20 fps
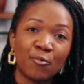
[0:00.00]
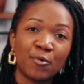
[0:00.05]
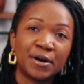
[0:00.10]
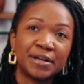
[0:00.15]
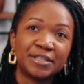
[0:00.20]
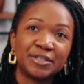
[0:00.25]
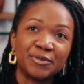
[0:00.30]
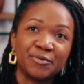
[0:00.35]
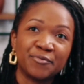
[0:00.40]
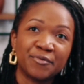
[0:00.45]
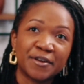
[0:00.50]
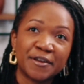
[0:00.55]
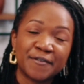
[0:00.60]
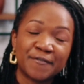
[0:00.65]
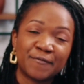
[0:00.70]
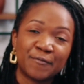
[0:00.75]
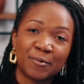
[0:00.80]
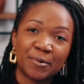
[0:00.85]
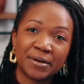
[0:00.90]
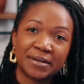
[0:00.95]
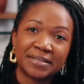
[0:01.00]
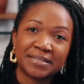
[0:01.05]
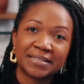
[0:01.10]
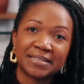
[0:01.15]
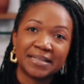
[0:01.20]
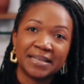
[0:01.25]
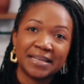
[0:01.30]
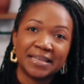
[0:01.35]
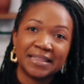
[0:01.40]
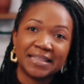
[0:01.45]
I want to
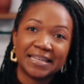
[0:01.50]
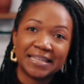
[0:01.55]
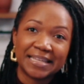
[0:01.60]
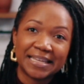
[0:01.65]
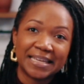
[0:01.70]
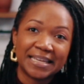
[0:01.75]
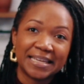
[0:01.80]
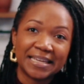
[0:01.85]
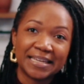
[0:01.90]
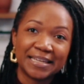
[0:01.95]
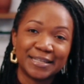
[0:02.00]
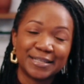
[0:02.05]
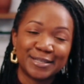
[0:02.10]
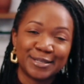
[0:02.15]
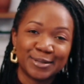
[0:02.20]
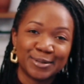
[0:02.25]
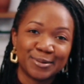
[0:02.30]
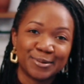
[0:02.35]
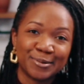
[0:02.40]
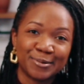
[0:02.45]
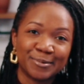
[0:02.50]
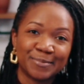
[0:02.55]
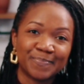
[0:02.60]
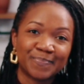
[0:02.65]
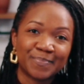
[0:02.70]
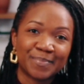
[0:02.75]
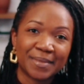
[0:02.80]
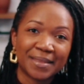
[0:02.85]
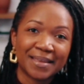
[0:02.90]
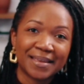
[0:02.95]
reinforce the need to
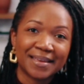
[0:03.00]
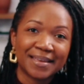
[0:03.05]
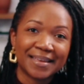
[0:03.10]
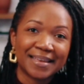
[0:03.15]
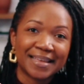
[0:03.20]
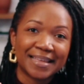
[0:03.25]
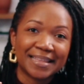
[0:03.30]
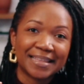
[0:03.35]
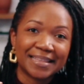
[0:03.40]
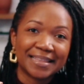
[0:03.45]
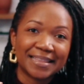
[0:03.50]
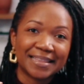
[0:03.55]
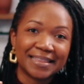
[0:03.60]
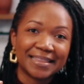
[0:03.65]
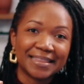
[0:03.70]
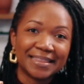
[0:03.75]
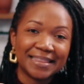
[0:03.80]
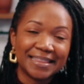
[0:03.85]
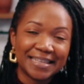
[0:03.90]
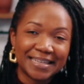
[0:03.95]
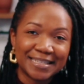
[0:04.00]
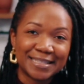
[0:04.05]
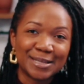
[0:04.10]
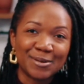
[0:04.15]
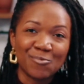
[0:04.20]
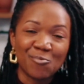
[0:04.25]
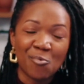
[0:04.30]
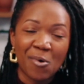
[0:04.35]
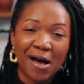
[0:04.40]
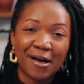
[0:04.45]

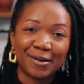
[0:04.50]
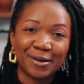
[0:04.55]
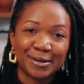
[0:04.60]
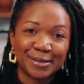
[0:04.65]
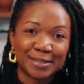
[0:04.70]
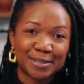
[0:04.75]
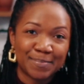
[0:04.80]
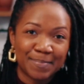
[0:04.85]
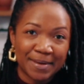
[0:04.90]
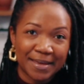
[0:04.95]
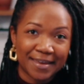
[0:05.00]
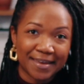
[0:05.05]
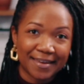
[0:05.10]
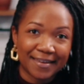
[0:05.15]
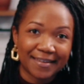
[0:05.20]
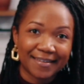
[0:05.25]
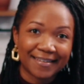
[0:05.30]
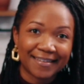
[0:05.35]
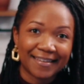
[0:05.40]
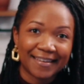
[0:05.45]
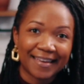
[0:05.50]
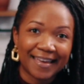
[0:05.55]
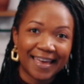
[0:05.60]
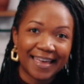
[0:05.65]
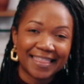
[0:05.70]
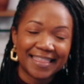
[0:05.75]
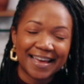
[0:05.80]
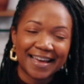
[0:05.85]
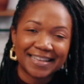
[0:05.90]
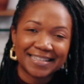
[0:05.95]
listen while you're speaking.
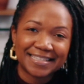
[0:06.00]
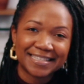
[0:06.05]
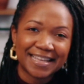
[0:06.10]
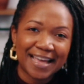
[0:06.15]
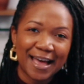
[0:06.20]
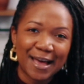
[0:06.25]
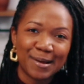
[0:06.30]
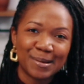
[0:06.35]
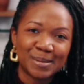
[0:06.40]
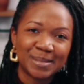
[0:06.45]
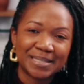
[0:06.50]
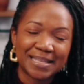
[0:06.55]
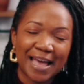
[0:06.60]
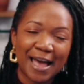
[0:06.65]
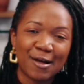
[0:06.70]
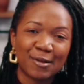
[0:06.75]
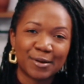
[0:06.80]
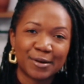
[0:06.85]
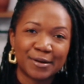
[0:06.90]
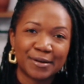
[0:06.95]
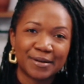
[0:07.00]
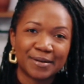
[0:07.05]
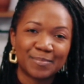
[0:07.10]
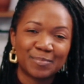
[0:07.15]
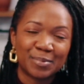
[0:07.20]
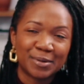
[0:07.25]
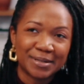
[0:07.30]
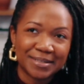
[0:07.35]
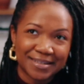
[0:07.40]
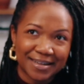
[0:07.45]
And that sounds
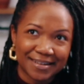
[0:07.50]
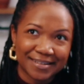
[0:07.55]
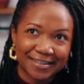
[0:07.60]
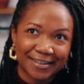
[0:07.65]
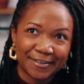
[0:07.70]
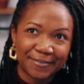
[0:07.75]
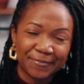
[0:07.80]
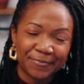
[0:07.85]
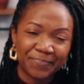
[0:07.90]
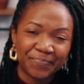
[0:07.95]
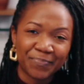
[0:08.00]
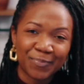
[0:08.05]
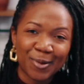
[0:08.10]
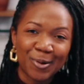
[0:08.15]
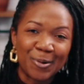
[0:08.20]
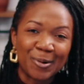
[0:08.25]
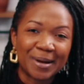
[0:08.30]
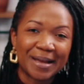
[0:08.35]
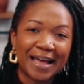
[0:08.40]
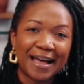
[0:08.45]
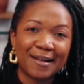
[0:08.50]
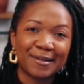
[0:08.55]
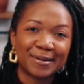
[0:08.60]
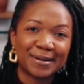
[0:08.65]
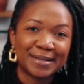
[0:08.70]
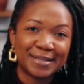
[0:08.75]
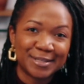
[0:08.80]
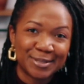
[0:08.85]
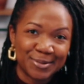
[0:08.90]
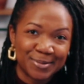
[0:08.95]
counterproductive or
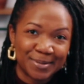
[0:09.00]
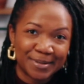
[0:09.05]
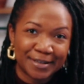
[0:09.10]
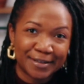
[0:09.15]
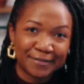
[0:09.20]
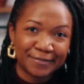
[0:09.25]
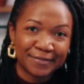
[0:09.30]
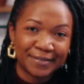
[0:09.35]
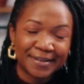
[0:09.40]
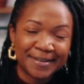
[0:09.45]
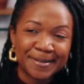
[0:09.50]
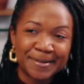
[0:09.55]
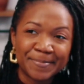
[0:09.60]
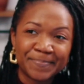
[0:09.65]
counterintuitive.